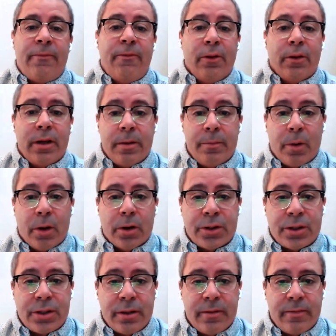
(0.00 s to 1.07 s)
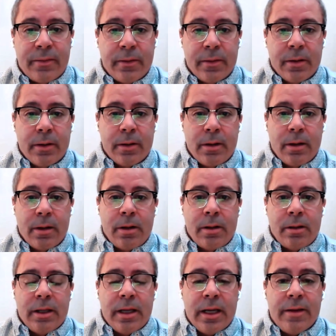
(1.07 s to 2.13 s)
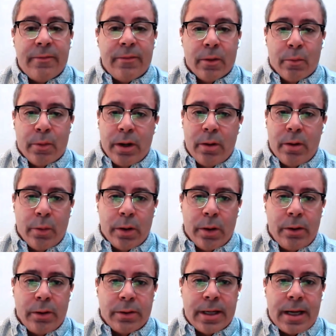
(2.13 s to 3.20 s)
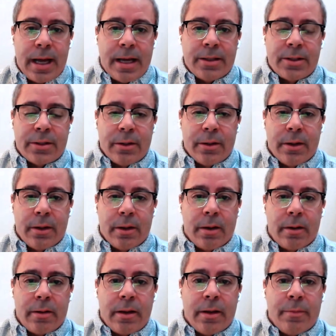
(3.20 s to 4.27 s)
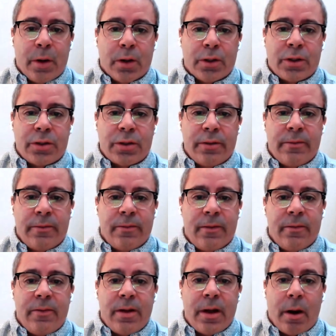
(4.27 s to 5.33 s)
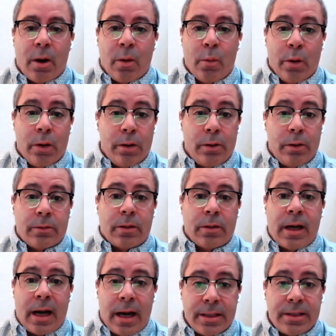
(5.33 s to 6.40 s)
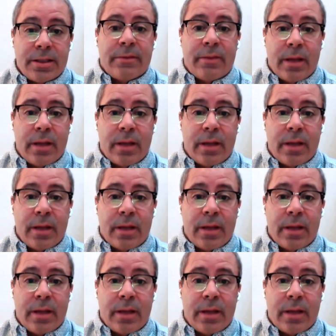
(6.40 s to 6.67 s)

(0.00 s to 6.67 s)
fully immersive, leave the real world and enter the immersive VR world kinds of